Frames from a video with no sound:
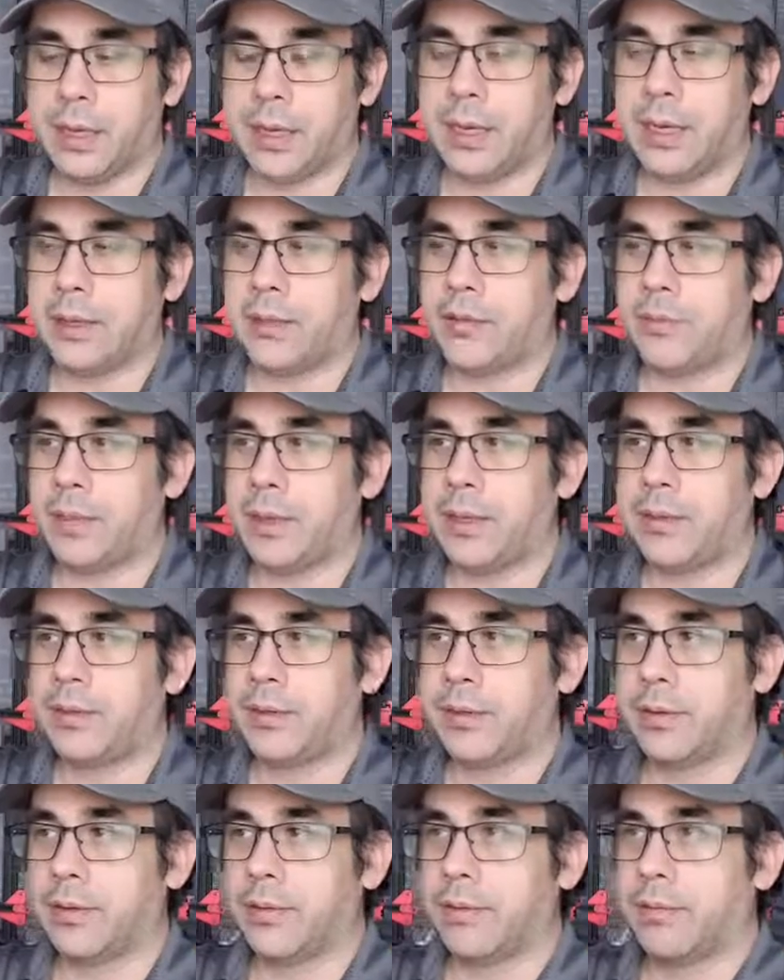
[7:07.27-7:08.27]

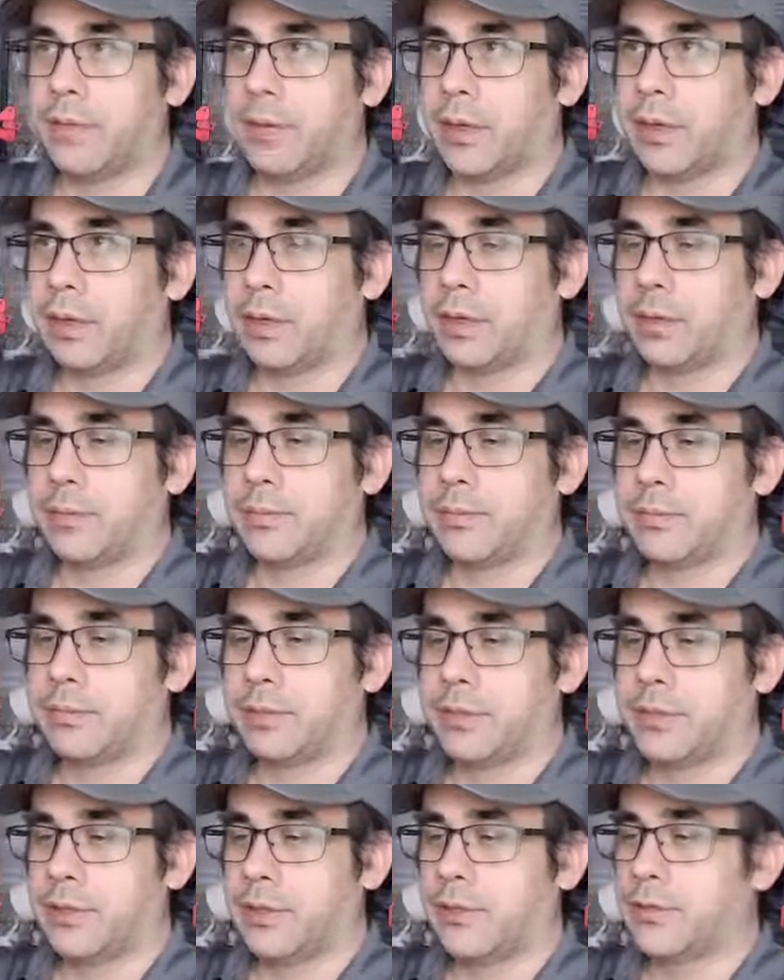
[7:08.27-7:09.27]
inexpensive
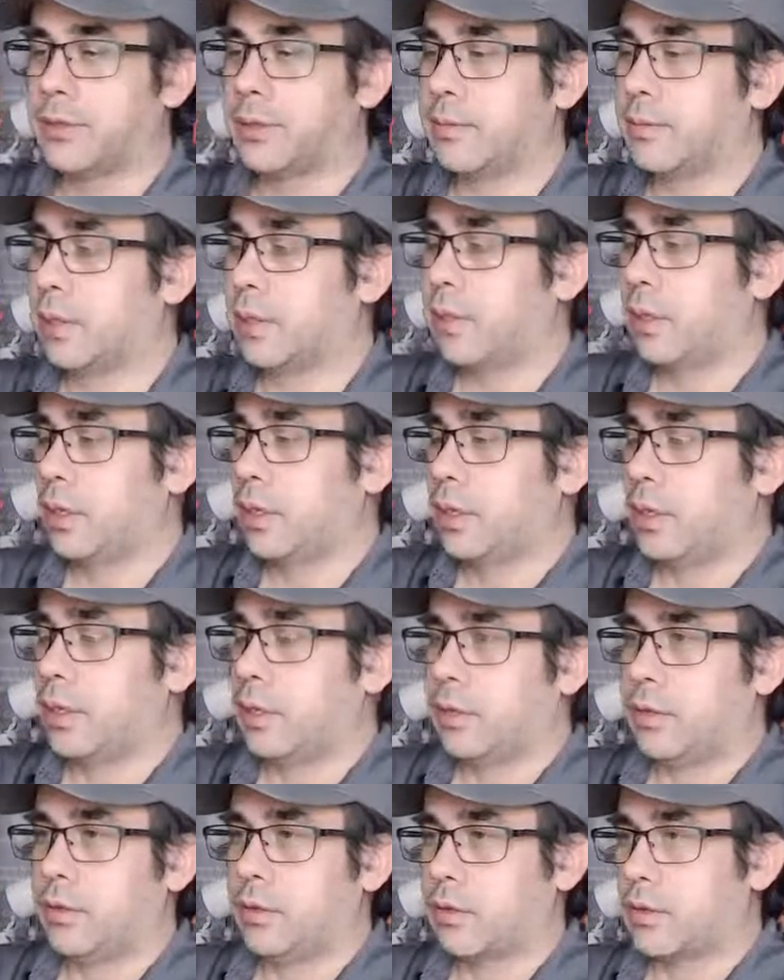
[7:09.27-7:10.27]
system
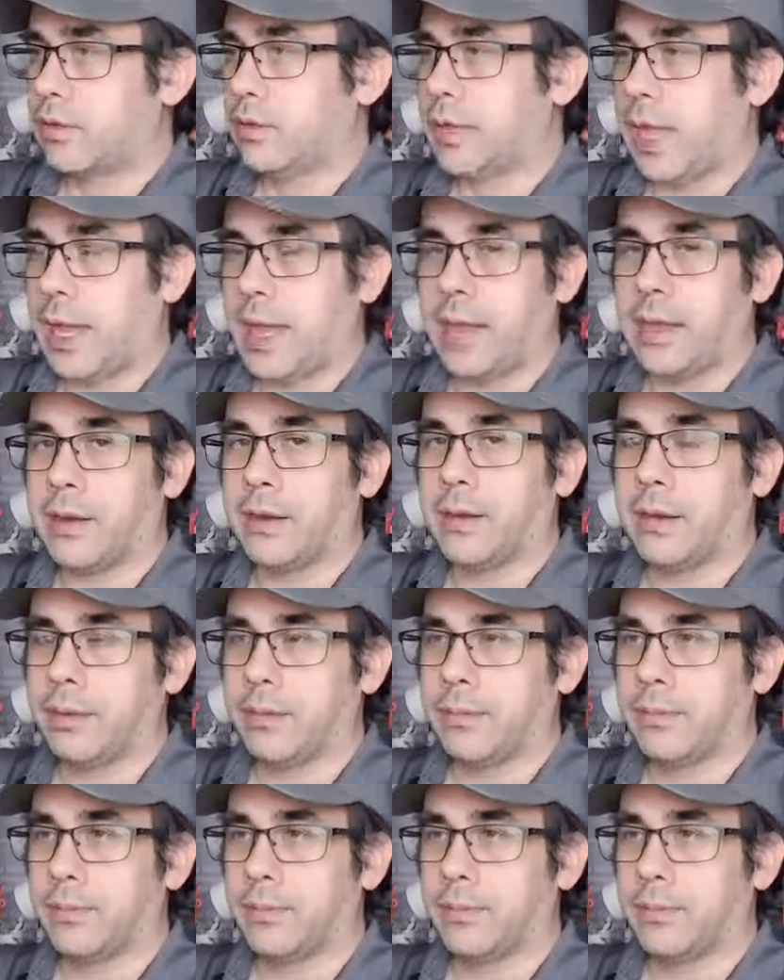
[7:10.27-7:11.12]
to just add